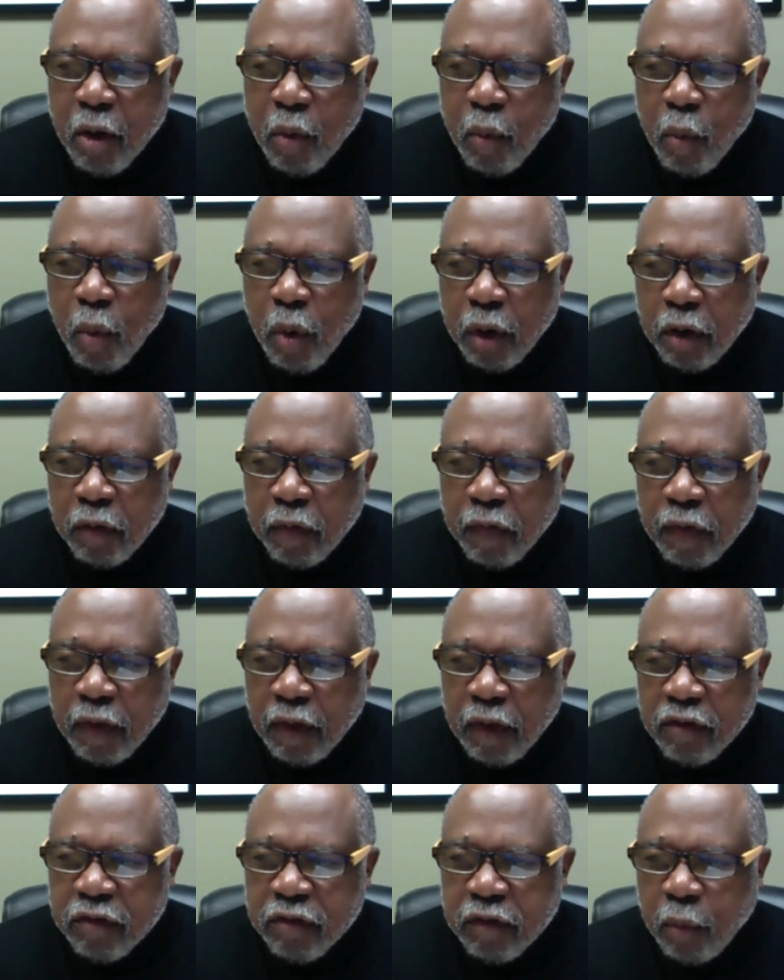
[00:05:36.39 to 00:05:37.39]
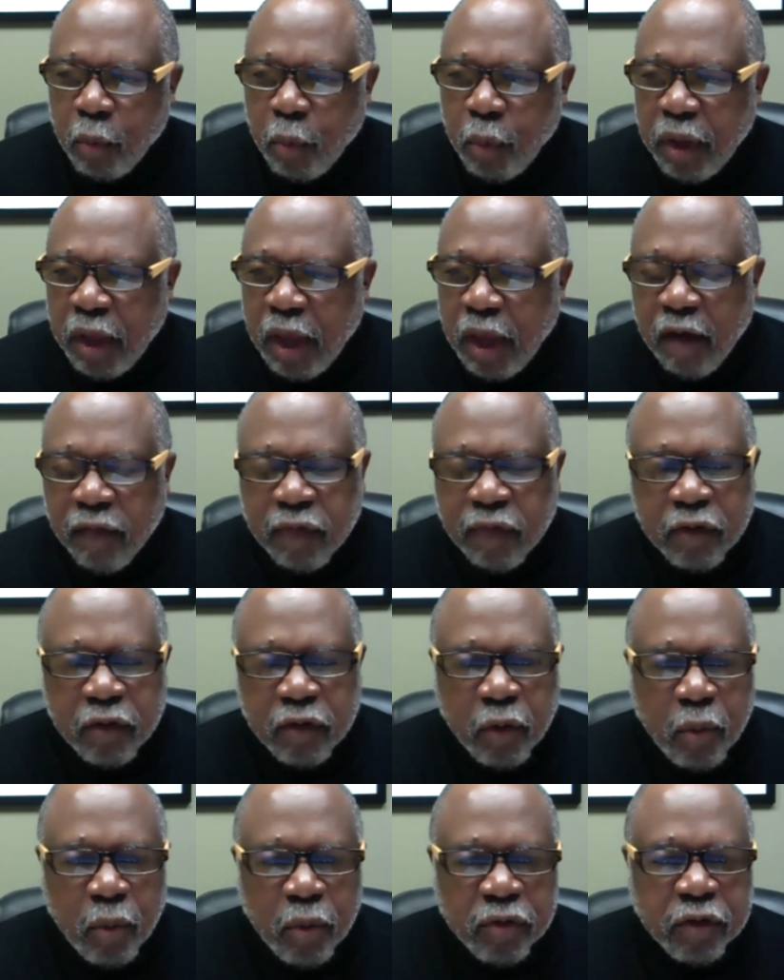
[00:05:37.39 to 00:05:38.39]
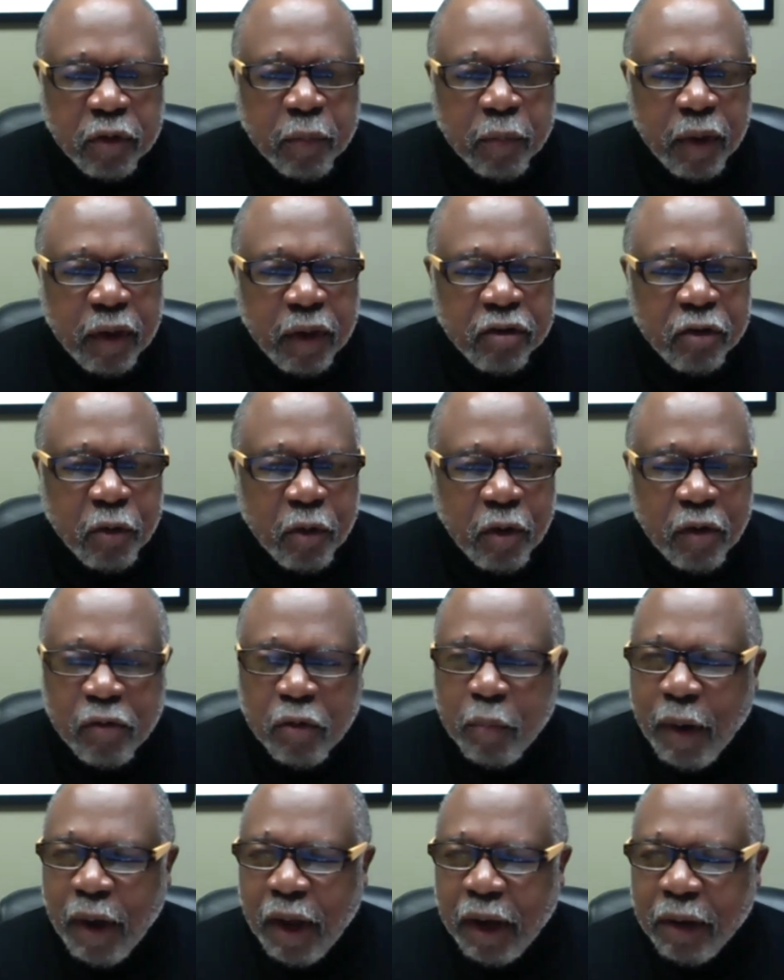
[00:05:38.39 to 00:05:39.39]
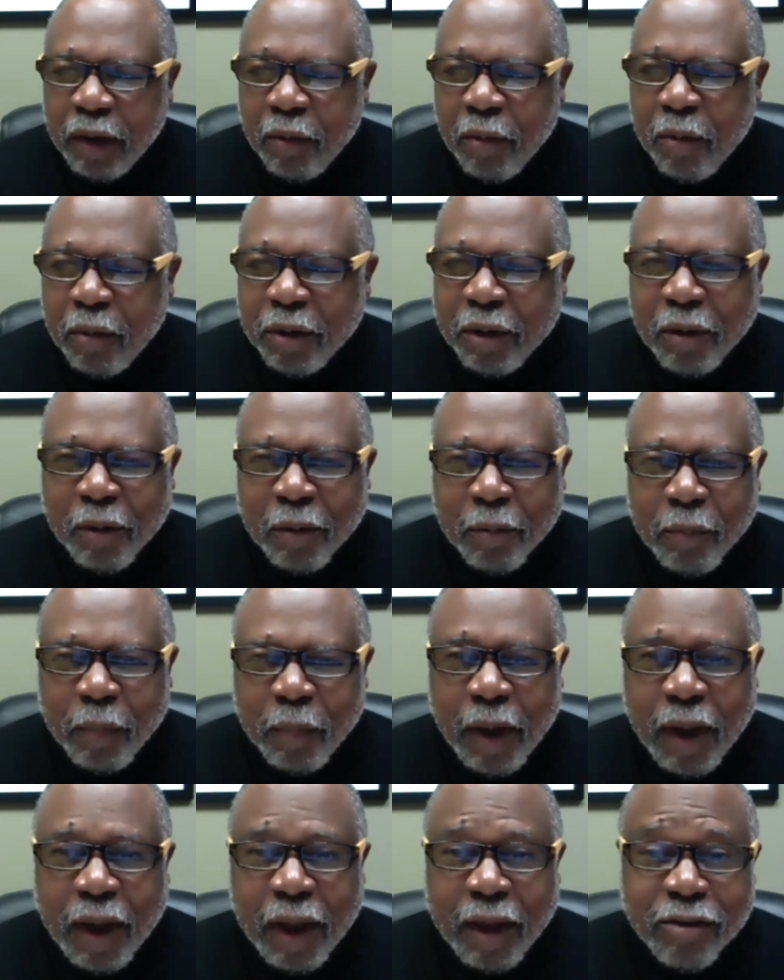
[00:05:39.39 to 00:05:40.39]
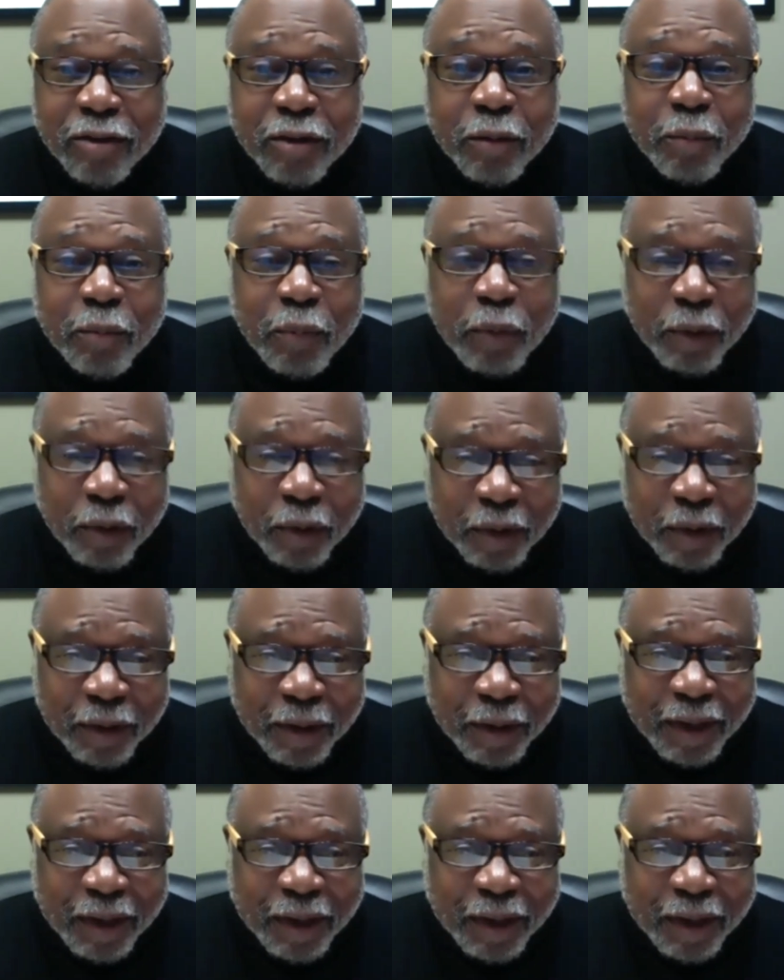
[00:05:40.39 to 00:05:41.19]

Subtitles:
one of the things that we have to do is to make sure everybody on here buys the book.